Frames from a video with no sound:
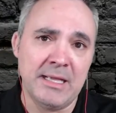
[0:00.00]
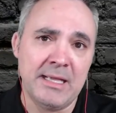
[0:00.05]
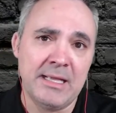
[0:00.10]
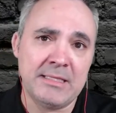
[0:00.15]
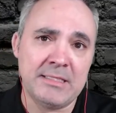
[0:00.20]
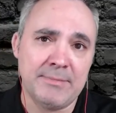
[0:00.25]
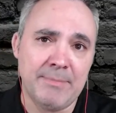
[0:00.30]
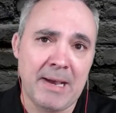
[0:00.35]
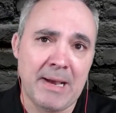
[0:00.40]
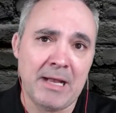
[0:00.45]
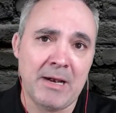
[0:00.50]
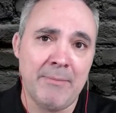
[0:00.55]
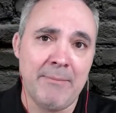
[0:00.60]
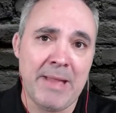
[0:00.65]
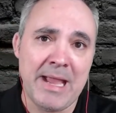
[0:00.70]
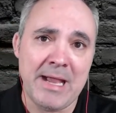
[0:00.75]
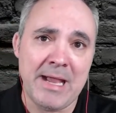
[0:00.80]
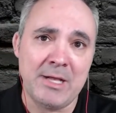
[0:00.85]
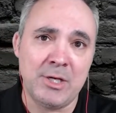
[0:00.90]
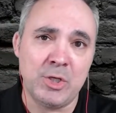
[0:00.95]
It's about a
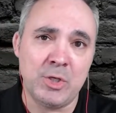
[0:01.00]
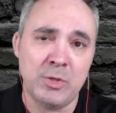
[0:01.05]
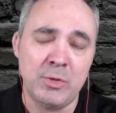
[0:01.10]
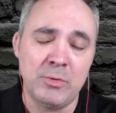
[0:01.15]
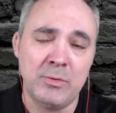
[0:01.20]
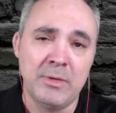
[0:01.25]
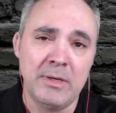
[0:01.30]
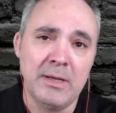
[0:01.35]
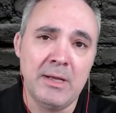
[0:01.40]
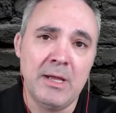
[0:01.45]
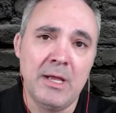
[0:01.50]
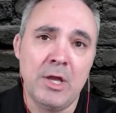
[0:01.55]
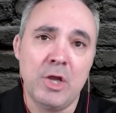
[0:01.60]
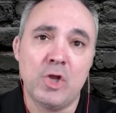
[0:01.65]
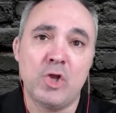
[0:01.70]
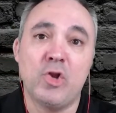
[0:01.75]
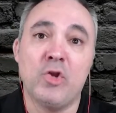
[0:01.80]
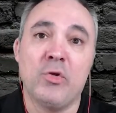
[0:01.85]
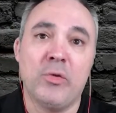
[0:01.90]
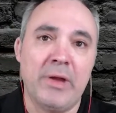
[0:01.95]
man who
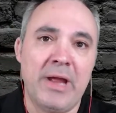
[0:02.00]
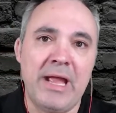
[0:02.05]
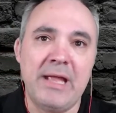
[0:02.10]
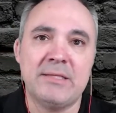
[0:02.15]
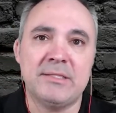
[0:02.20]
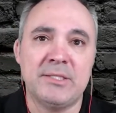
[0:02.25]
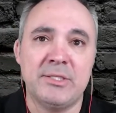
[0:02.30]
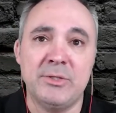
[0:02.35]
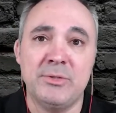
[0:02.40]
creates,